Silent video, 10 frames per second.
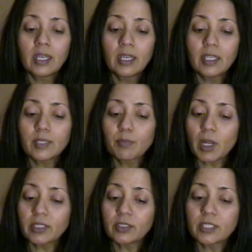His
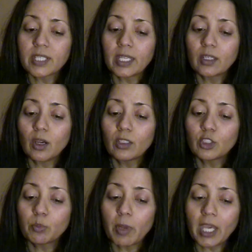brothers had gone
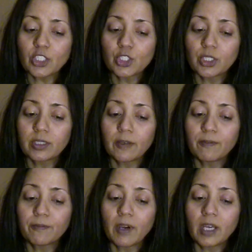to pasture their
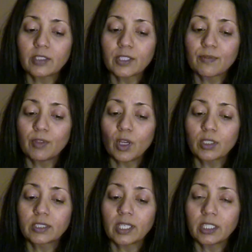father's
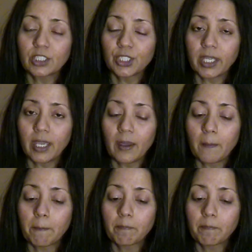flocks at Shechem.